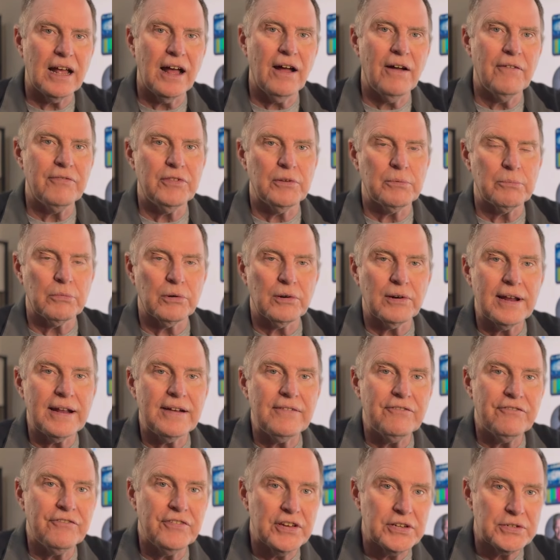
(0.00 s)
of the
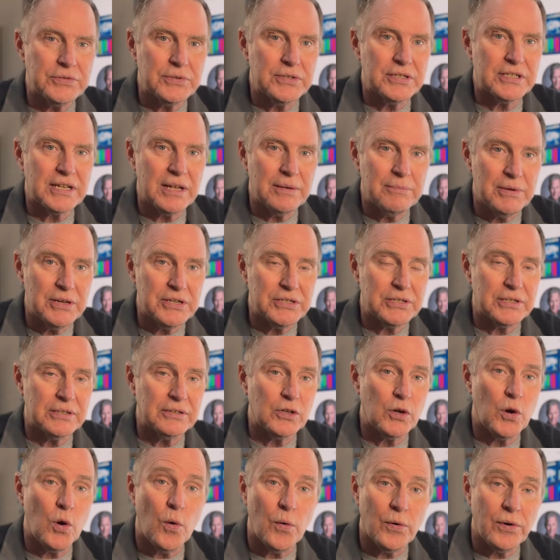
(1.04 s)
Marine Fisheries Commission
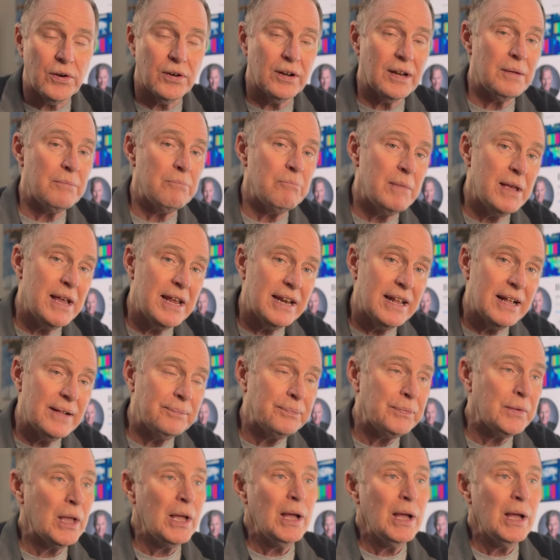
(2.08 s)
quarterly meeting.